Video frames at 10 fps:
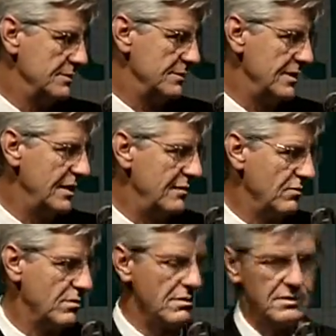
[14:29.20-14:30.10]
to live,
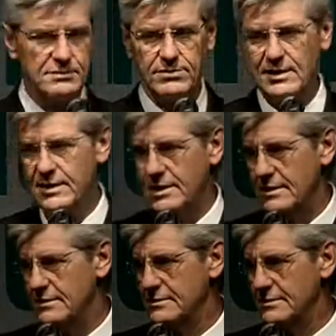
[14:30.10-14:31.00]
work, and play
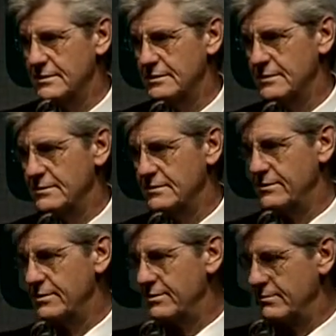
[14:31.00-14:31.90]
for
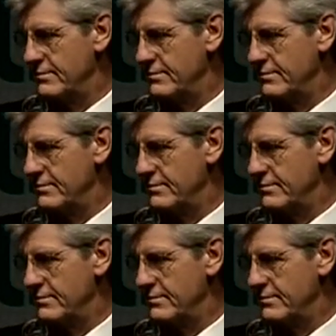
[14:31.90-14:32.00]
the